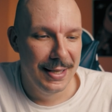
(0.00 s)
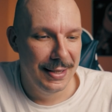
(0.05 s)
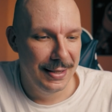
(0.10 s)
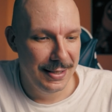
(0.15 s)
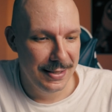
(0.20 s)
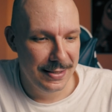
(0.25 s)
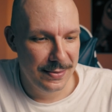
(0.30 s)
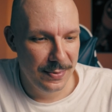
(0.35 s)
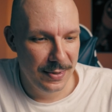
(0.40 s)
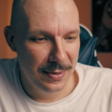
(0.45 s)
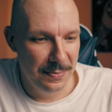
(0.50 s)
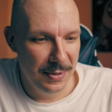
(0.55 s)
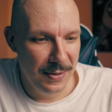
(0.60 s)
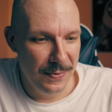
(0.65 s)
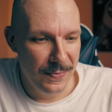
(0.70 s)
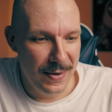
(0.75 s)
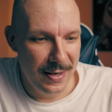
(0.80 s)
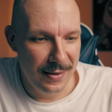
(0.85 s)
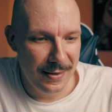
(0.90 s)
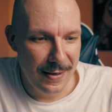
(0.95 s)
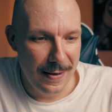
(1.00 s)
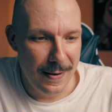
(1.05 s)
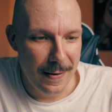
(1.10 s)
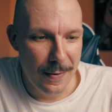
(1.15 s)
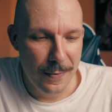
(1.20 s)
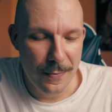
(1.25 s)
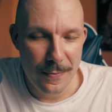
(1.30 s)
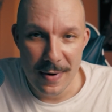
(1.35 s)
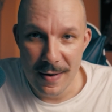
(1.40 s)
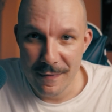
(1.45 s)
This will be ready
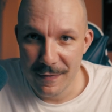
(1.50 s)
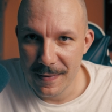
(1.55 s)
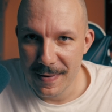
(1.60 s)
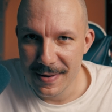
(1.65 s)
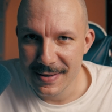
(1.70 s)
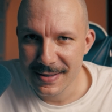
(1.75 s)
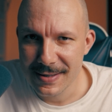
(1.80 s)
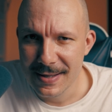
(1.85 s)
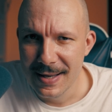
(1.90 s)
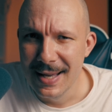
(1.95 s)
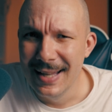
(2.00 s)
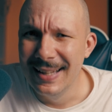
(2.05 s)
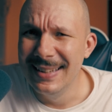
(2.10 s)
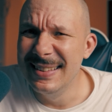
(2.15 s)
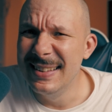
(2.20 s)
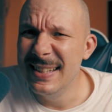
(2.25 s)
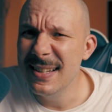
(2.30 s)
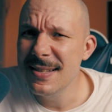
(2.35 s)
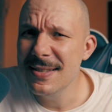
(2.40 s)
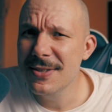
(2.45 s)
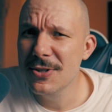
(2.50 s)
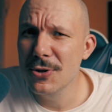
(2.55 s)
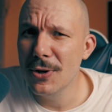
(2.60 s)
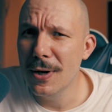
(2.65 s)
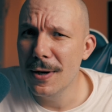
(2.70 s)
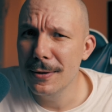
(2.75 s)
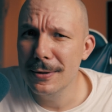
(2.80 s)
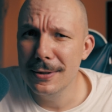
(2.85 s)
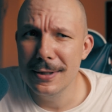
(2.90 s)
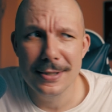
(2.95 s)
reference. This
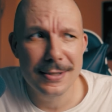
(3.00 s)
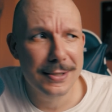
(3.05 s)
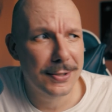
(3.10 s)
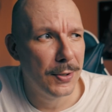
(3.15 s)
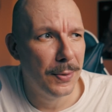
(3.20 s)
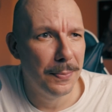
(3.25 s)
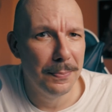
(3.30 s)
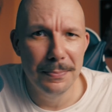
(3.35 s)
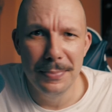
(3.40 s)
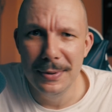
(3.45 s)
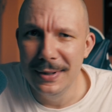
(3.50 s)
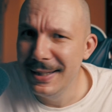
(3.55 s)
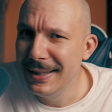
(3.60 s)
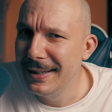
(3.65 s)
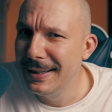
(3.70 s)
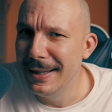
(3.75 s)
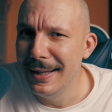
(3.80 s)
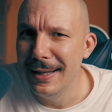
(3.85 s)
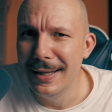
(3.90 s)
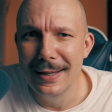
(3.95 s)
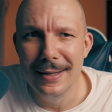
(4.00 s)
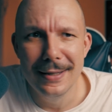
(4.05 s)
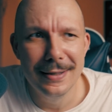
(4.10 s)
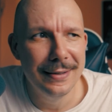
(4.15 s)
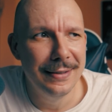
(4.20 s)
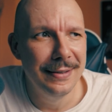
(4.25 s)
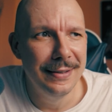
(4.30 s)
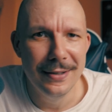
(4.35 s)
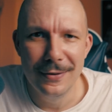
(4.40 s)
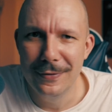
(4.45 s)
chart is completely
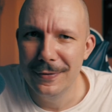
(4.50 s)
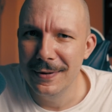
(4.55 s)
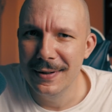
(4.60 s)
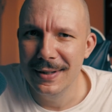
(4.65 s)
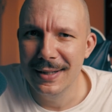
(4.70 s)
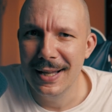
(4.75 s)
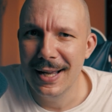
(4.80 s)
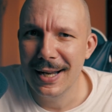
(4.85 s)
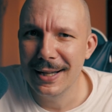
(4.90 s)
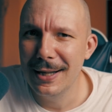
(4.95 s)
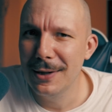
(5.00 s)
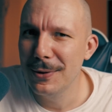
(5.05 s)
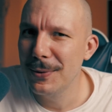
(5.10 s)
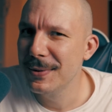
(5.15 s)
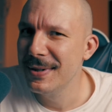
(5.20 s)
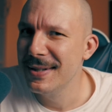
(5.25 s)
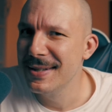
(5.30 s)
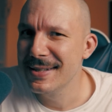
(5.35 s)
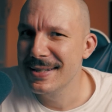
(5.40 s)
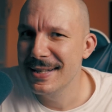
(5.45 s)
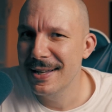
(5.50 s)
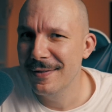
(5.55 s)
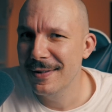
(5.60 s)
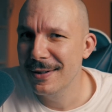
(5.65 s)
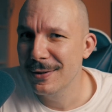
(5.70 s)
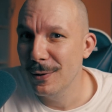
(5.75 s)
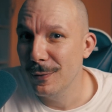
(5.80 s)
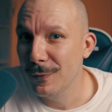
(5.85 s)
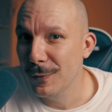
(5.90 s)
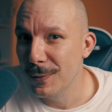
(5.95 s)
different. Lagna Lord in
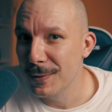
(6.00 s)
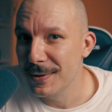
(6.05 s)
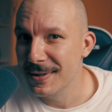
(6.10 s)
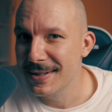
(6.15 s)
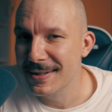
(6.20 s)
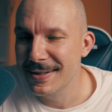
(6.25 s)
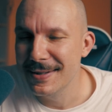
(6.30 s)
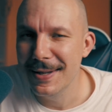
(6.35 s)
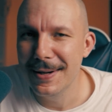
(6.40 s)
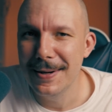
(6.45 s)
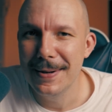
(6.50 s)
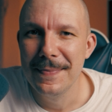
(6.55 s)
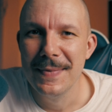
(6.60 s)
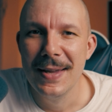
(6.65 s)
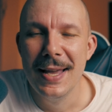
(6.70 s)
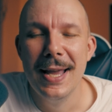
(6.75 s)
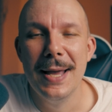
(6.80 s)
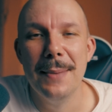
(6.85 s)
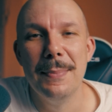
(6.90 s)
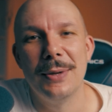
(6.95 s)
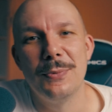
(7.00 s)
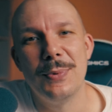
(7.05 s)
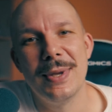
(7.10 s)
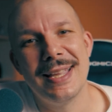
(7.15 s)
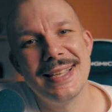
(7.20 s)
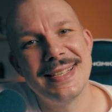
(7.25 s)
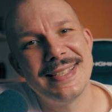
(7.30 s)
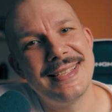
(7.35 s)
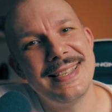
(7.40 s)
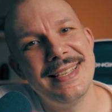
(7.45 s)
7th, of course, it's there, but we
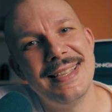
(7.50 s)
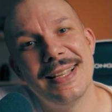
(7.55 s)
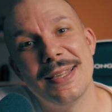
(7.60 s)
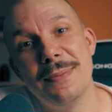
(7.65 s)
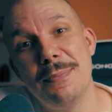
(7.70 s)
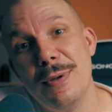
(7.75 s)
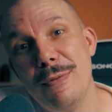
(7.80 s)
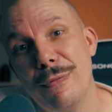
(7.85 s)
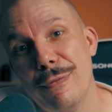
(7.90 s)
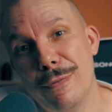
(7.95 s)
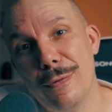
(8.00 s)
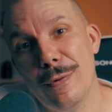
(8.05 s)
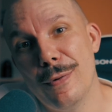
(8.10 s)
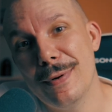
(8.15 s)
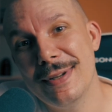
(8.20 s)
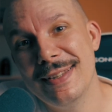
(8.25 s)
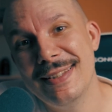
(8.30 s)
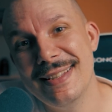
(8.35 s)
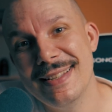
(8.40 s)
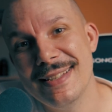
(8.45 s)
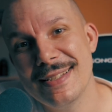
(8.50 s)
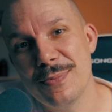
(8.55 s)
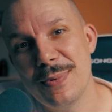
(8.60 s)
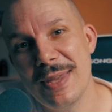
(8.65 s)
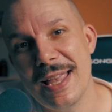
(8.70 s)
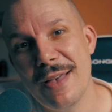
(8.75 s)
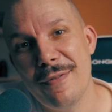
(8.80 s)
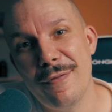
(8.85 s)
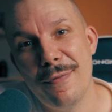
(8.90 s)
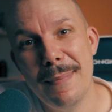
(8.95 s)
can see that before this
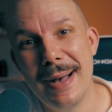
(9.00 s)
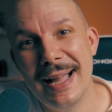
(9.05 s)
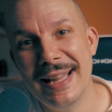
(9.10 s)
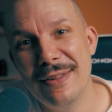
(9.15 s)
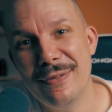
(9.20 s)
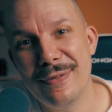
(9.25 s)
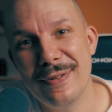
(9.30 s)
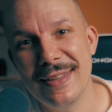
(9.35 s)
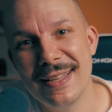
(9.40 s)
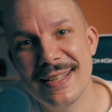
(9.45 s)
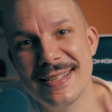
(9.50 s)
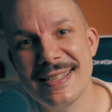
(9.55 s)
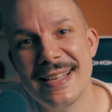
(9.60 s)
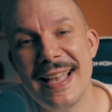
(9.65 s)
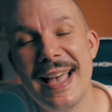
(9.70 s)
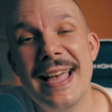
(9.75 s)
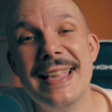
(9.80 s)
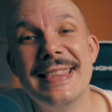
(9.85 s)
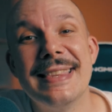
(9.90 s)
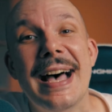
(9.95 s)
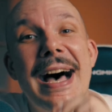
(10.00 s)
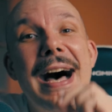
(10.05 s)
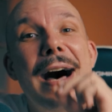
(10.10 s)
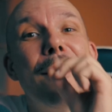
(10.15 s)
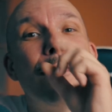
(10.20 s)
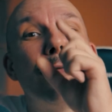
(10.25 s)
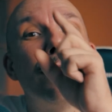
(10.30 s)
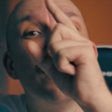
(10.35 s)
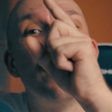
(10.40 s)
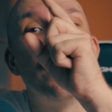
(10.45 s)
we have malefics, and
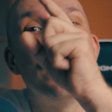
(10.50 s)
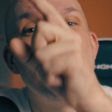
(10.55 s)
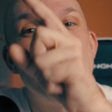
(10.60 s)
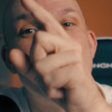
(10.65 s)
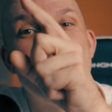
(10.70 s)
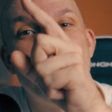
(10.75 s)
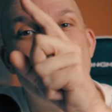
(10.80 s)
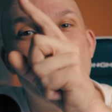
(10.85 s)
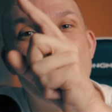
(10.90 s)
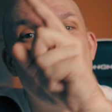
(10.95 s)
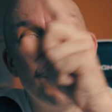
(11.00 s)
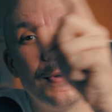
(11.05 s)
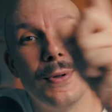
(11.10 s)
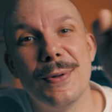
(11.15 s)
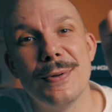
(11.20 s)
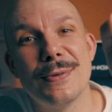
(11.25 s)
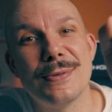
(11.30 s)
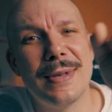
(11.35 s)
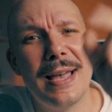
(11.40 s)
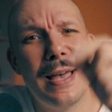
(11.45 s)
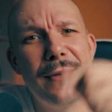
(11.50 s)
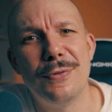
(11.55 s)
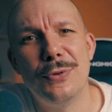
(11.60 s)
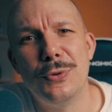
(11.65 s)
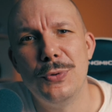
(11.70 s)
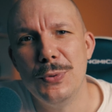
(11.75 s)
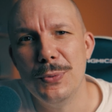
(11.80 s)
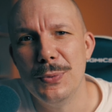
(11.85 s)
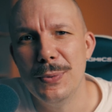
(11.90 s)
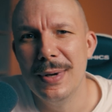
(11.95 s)
after the Jupiter we also have
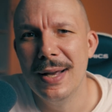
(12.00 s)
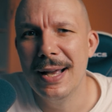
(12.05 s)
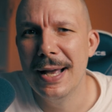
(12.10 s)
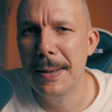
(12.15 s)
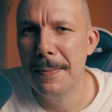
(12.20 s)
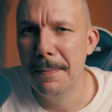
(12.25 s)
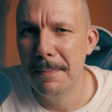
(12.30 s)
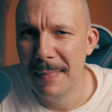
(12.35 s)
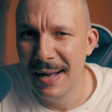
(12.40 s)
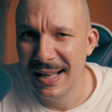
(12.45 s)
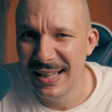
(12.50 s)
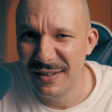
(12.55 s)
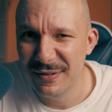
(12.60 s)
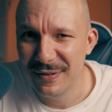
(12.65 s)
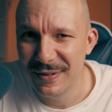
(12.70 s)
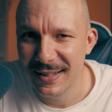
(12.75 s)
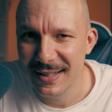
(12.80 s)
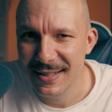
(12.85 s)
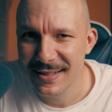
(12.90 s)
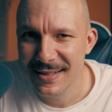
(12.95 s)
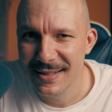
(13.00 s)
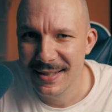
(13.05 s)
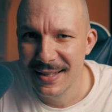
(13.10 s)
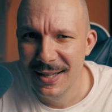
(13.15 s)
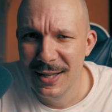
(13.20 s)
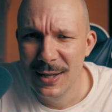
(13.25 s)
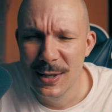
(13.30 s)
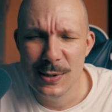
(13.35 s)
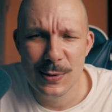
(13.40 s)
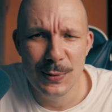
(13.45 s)
2 malefics.
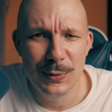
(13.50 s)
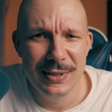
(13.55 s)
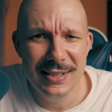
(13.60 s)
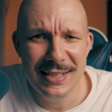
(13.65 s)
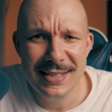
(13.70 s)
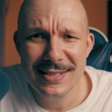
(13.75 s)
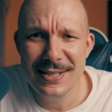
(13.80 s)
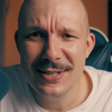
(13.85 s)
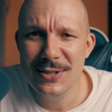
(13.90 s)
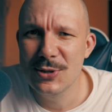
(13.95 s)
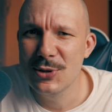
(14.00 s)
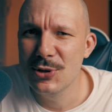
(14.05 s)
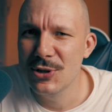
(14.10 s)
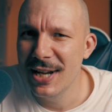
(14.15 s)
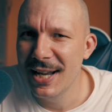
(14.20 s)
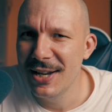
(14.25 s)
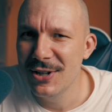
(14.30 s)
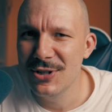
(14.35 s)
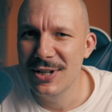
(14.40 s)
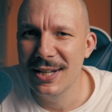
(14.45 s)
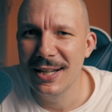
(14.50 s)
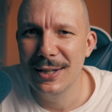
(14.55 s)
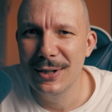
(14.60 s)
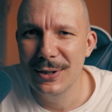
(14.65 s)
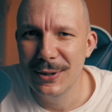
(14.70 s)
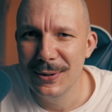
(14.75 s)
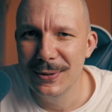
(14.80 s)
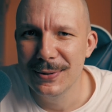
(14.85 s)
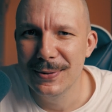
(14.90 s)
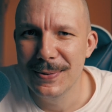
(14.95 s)
So this is changing a
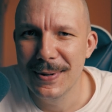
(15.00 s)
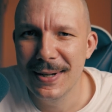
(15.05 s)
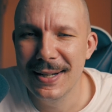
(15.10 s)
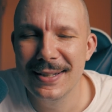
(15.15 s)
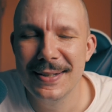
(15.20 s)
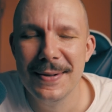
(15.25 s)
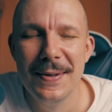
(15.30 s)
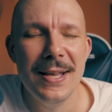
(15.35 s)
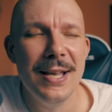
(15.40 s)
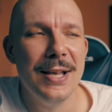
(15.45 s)
lot, right?